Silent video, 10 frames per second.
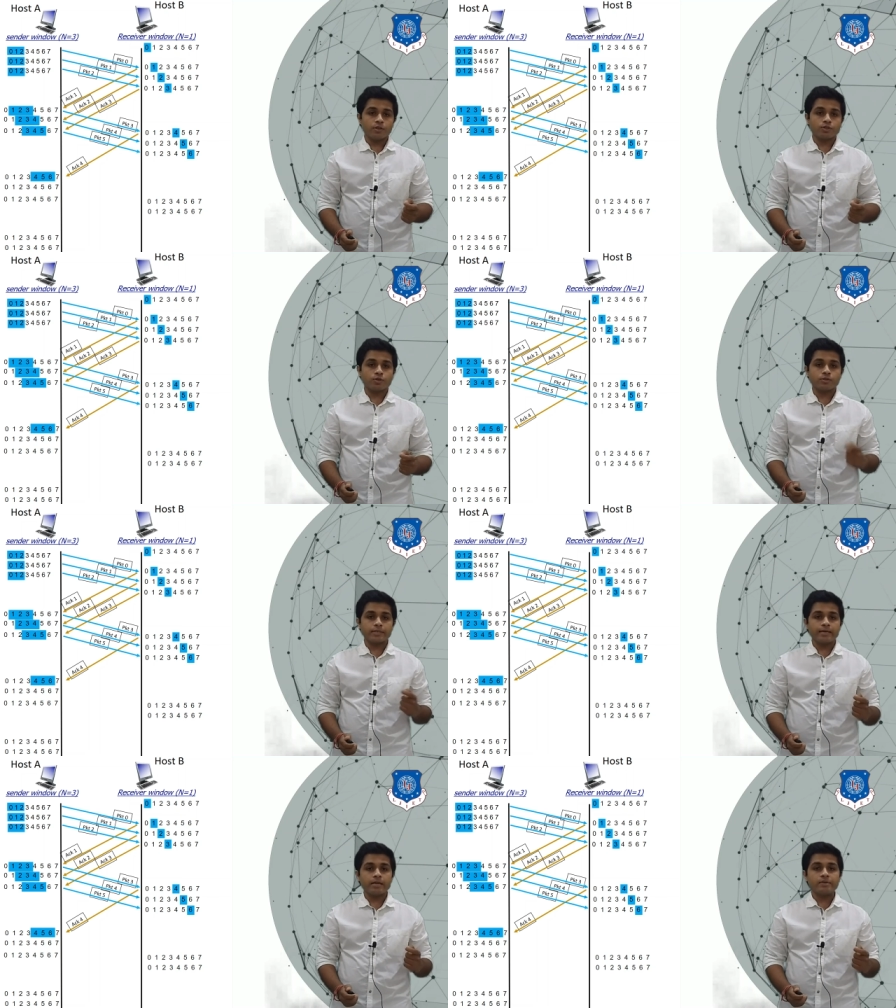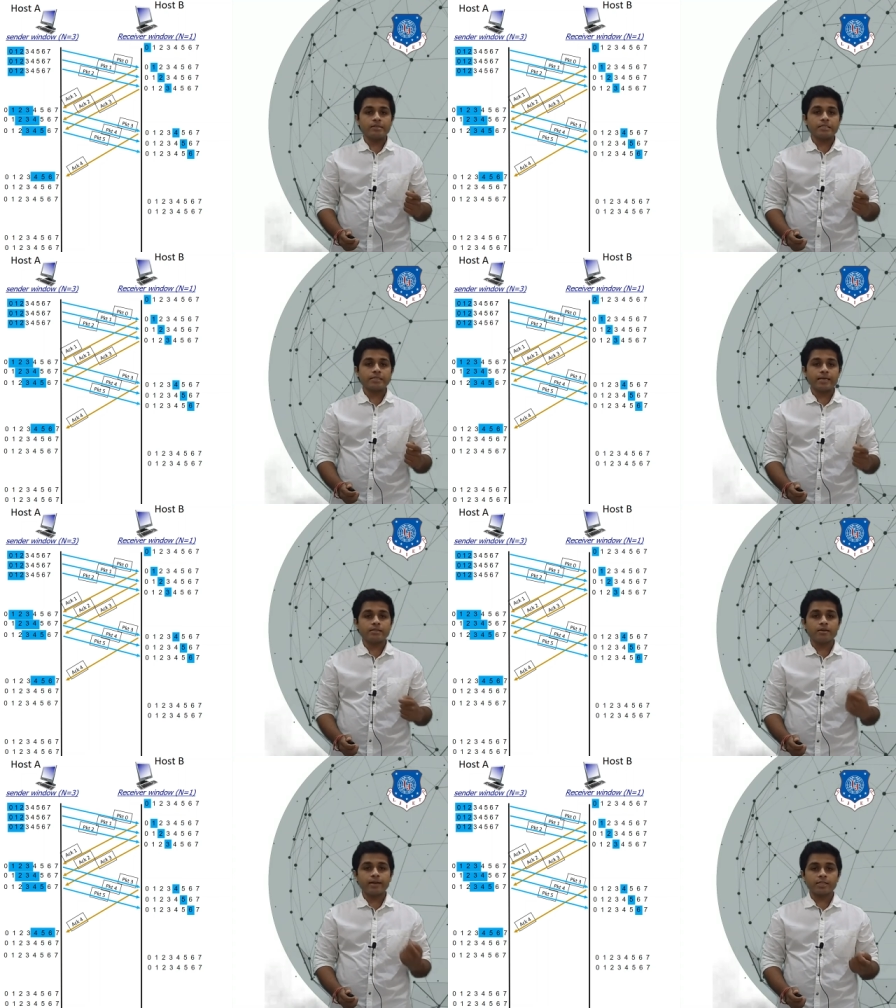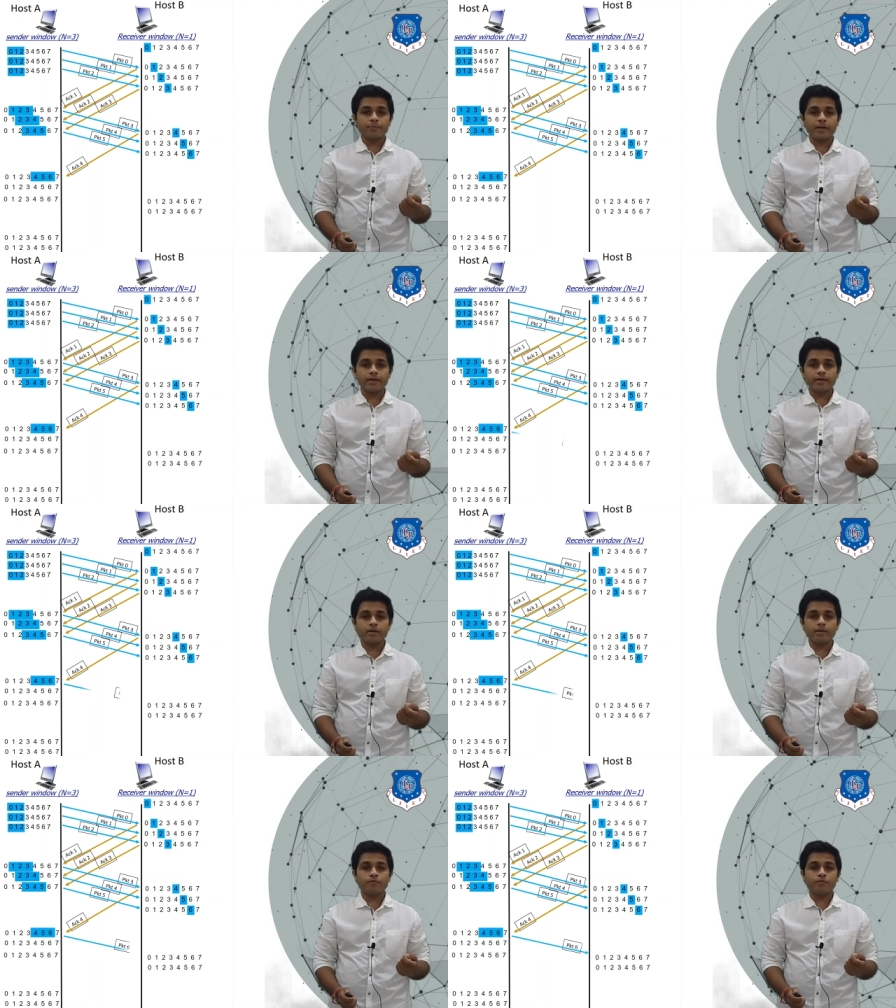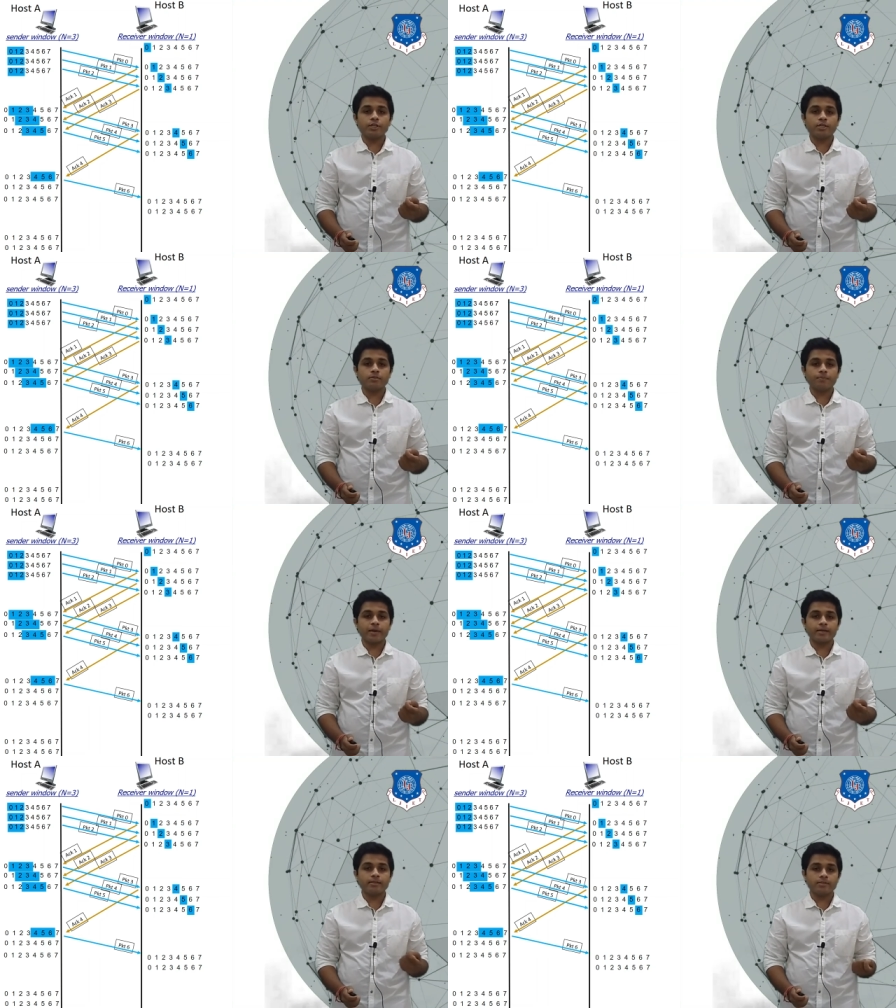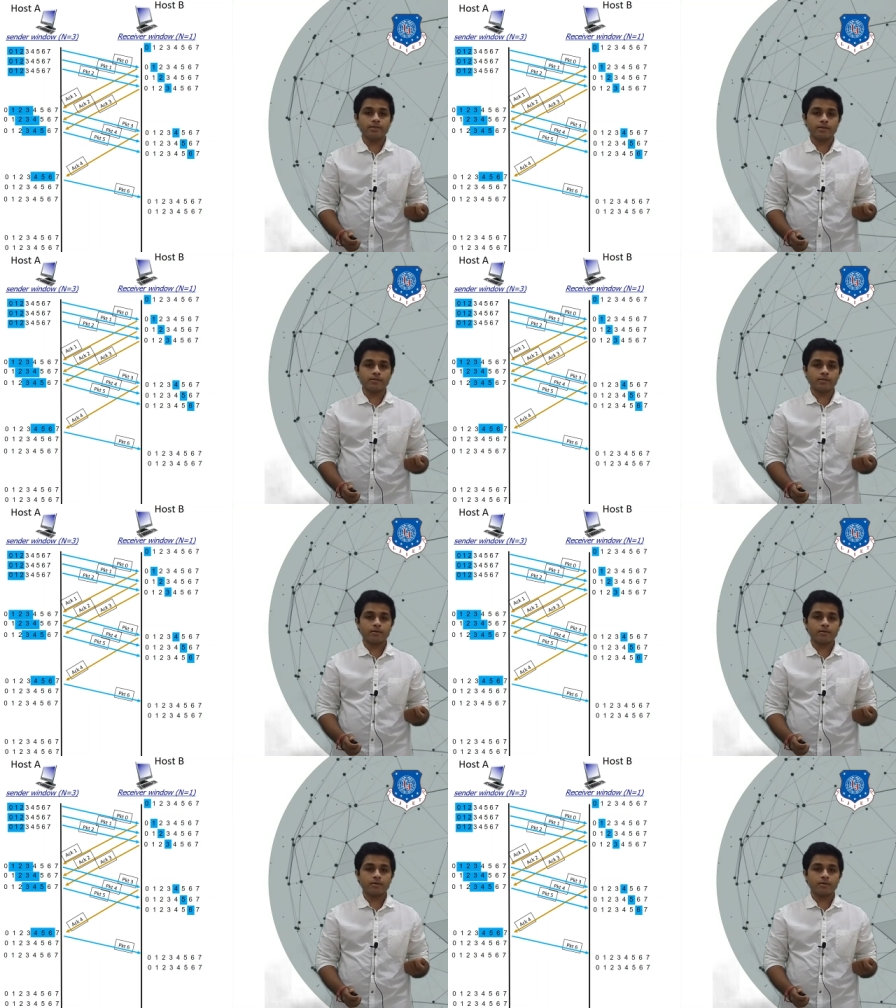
so sender will send the next packet which is packet 6